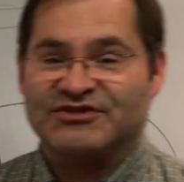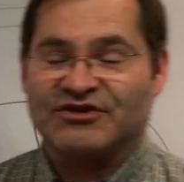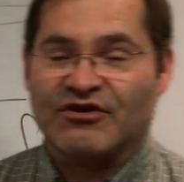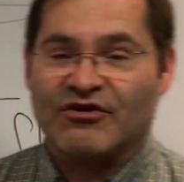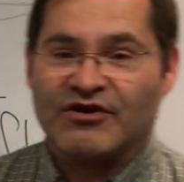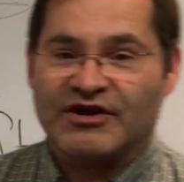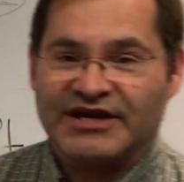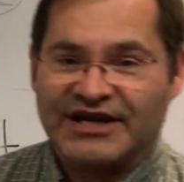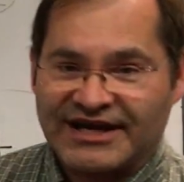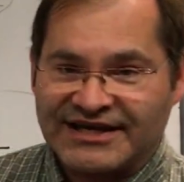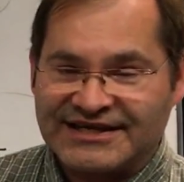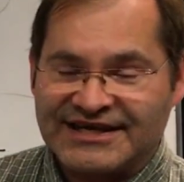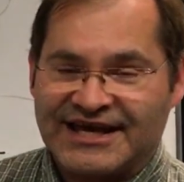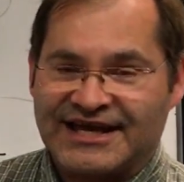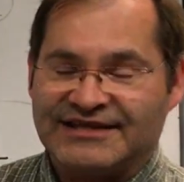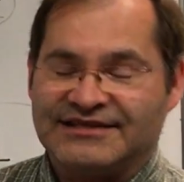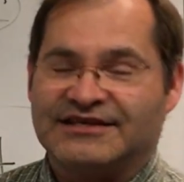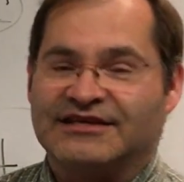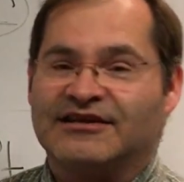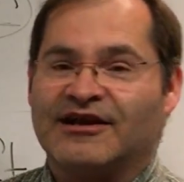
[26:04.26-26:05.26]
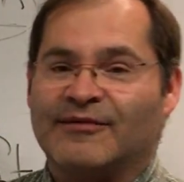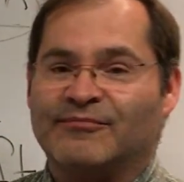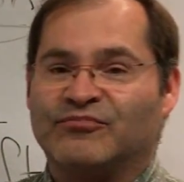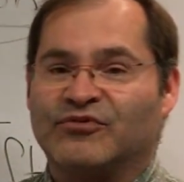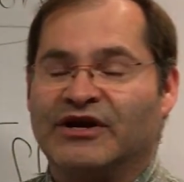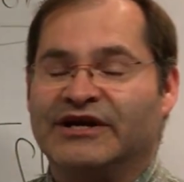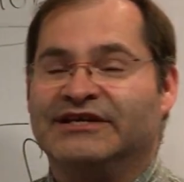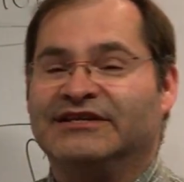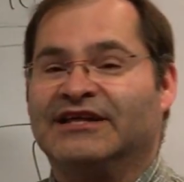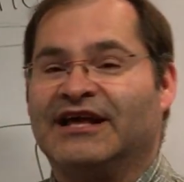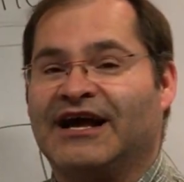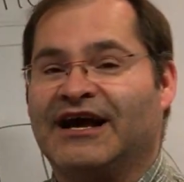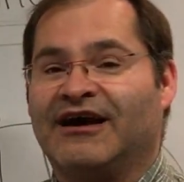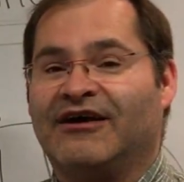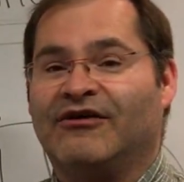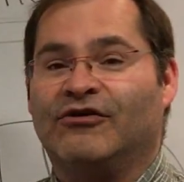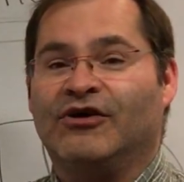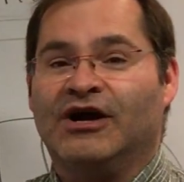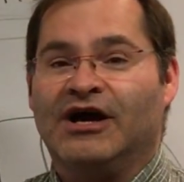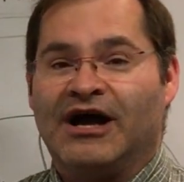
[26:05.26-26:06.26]
sorry, I can't get up right
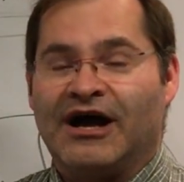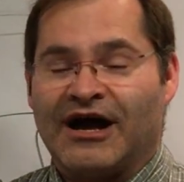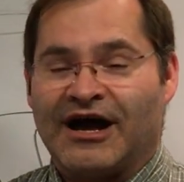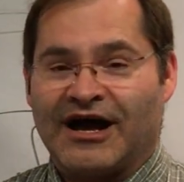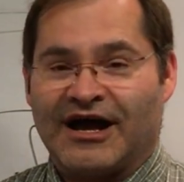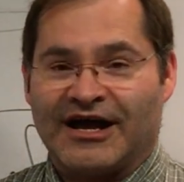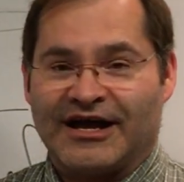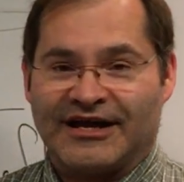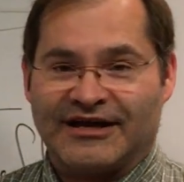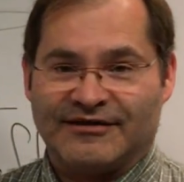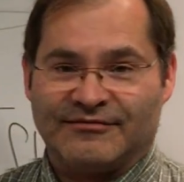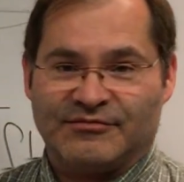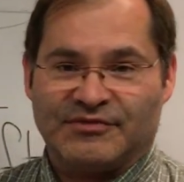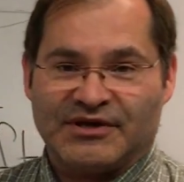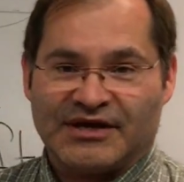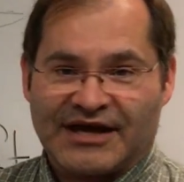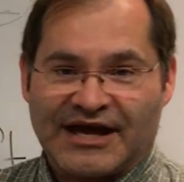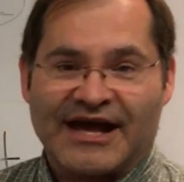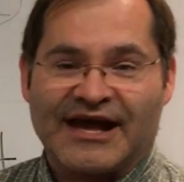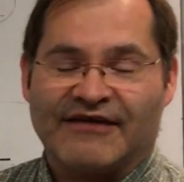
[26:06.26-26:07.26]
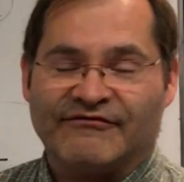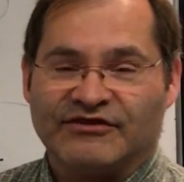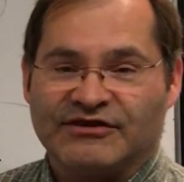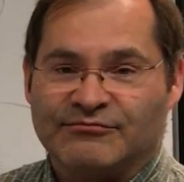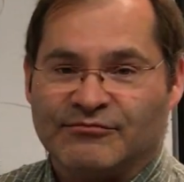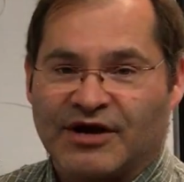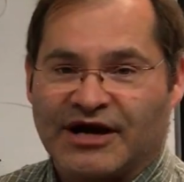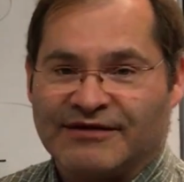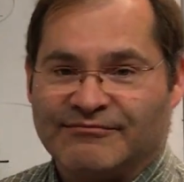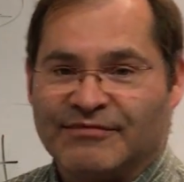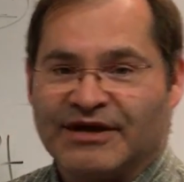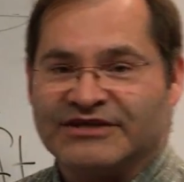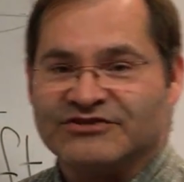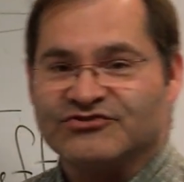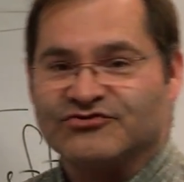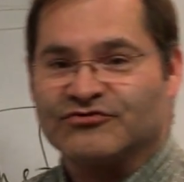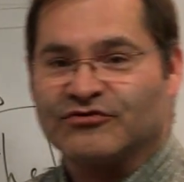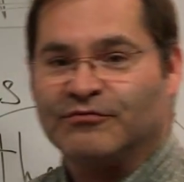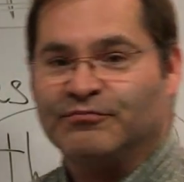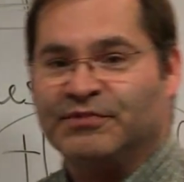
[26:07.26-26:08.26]
now. I'm having my
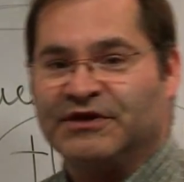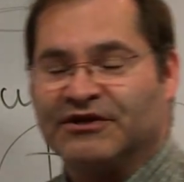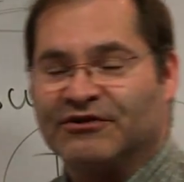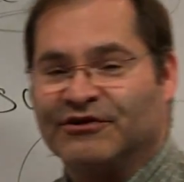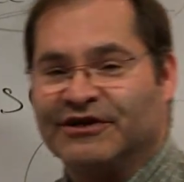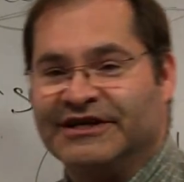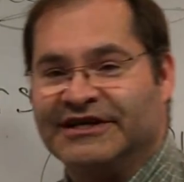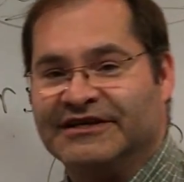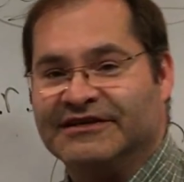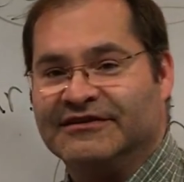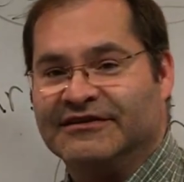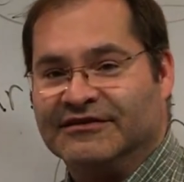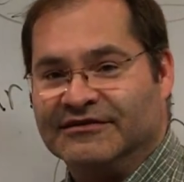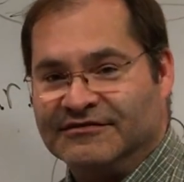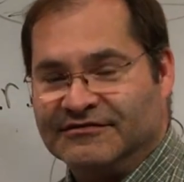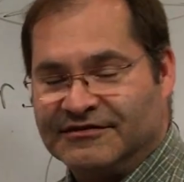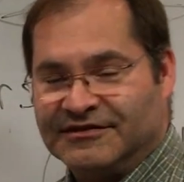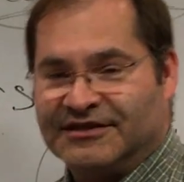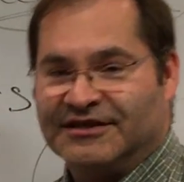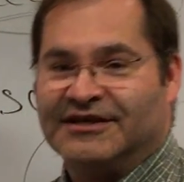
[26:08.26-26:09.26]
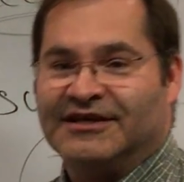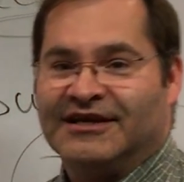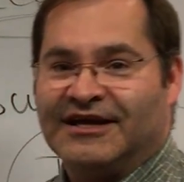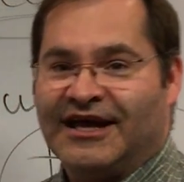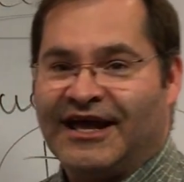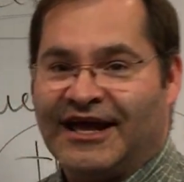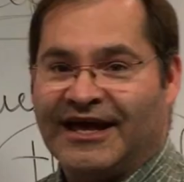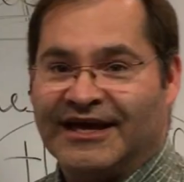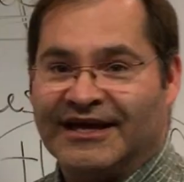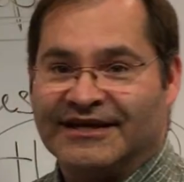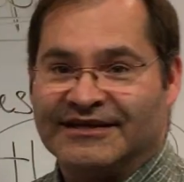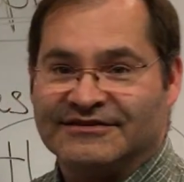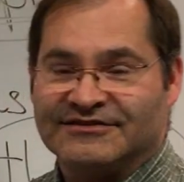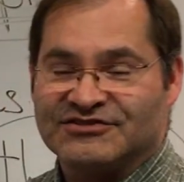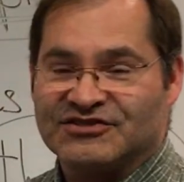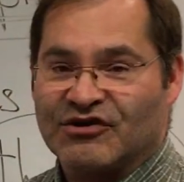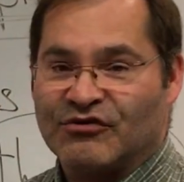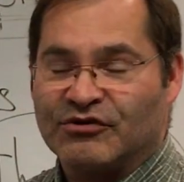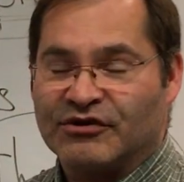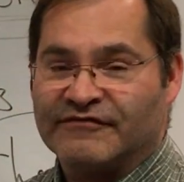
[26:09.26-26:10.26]
menstrual period. And
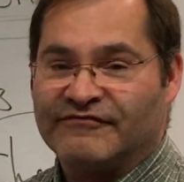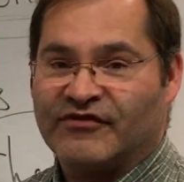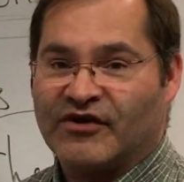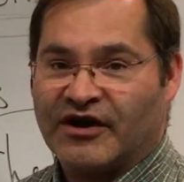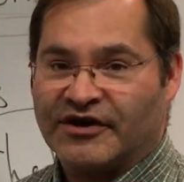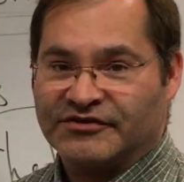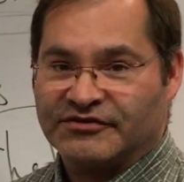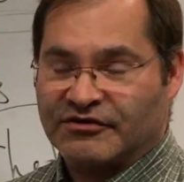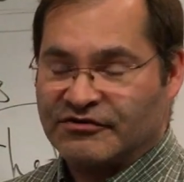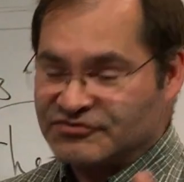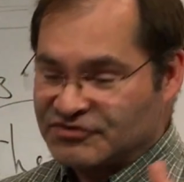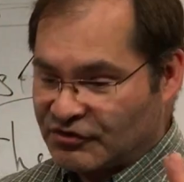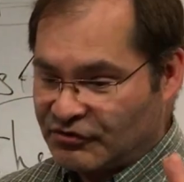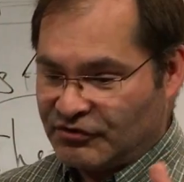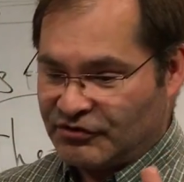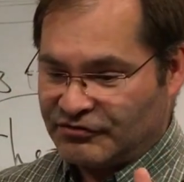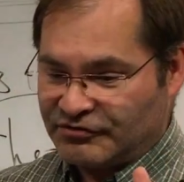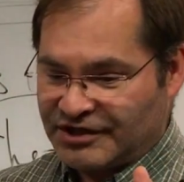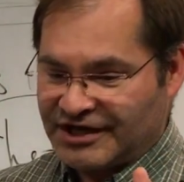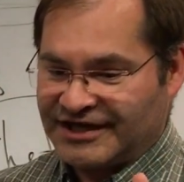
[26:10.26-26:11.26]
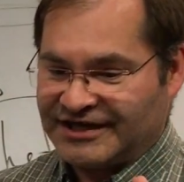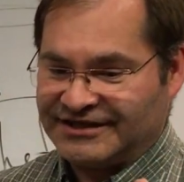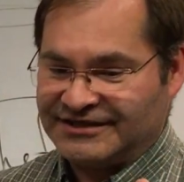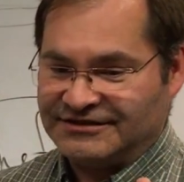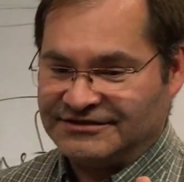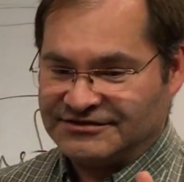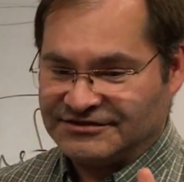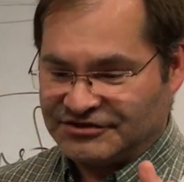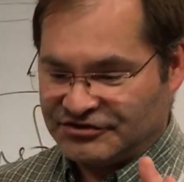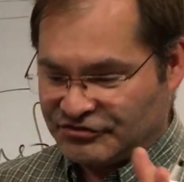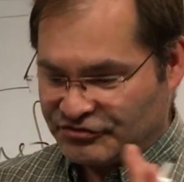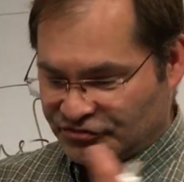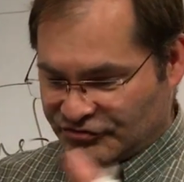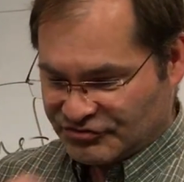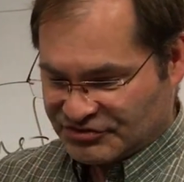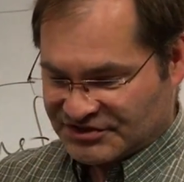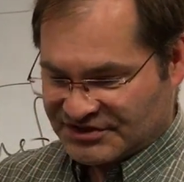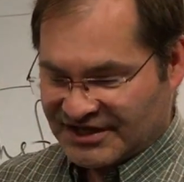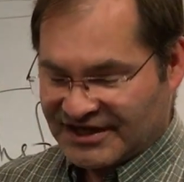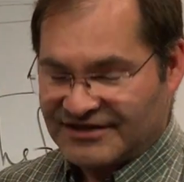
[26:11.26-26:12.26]
so her father goes, oh, okay, you
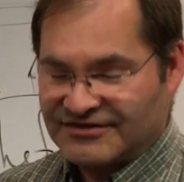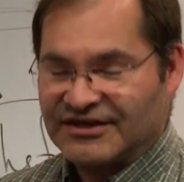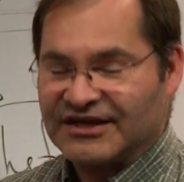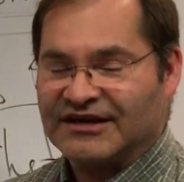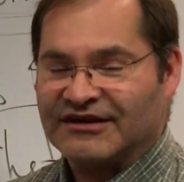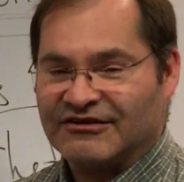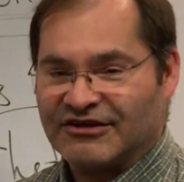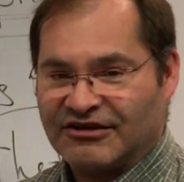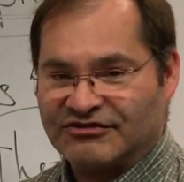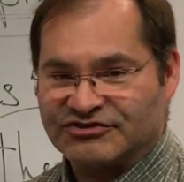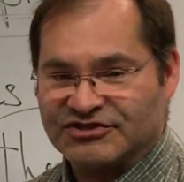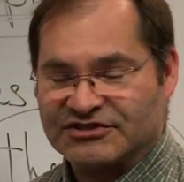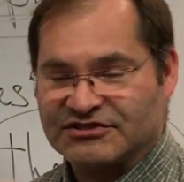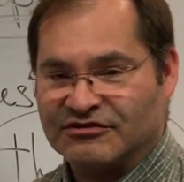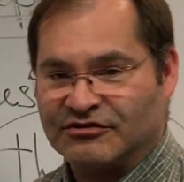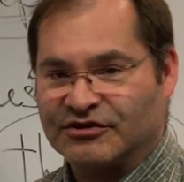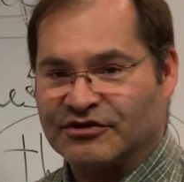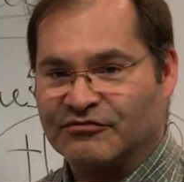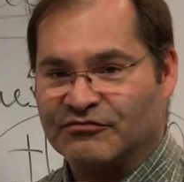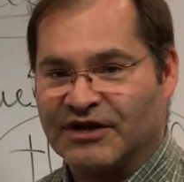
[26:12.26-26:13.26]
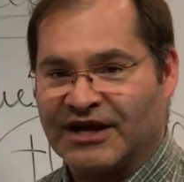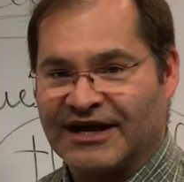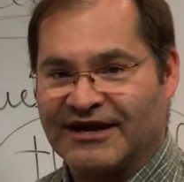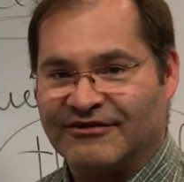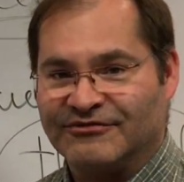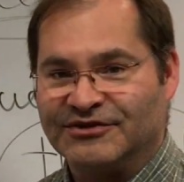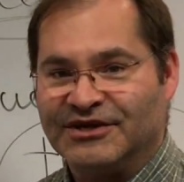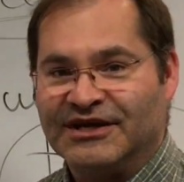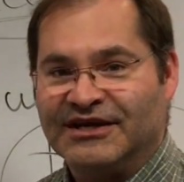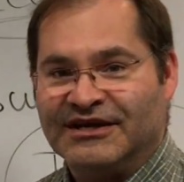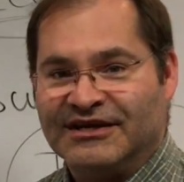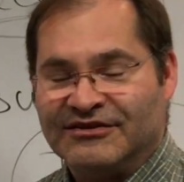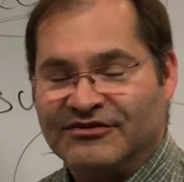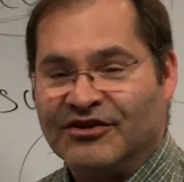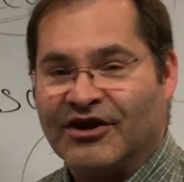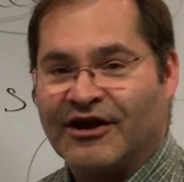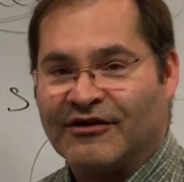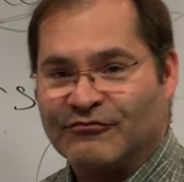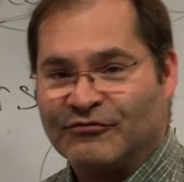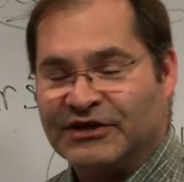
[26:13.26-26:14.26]
stay there. I'll just look around,
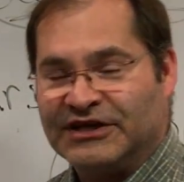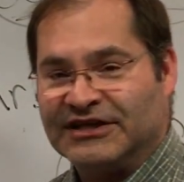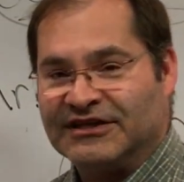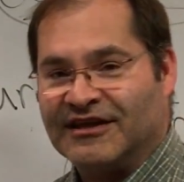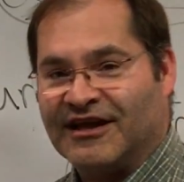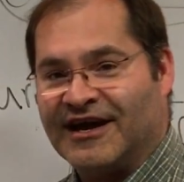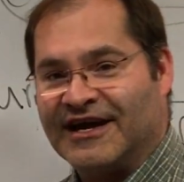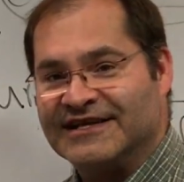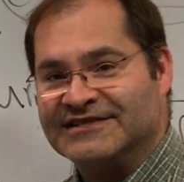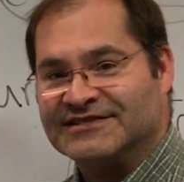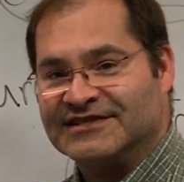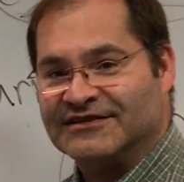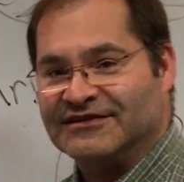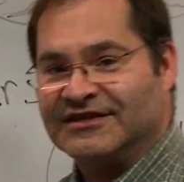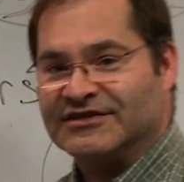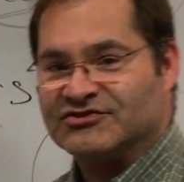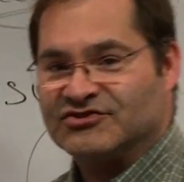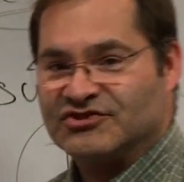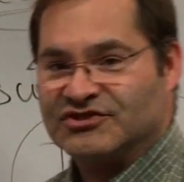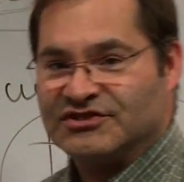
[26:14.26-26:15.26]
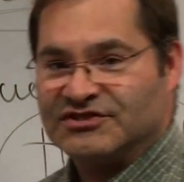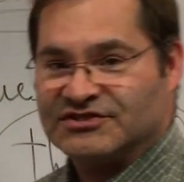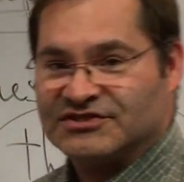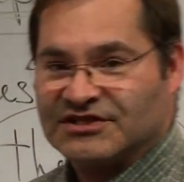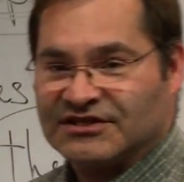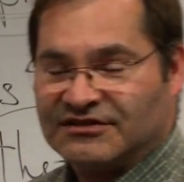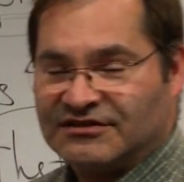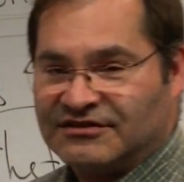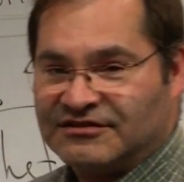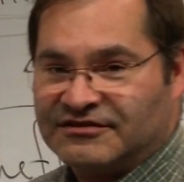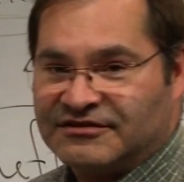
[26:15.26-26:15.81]
not realizing that she's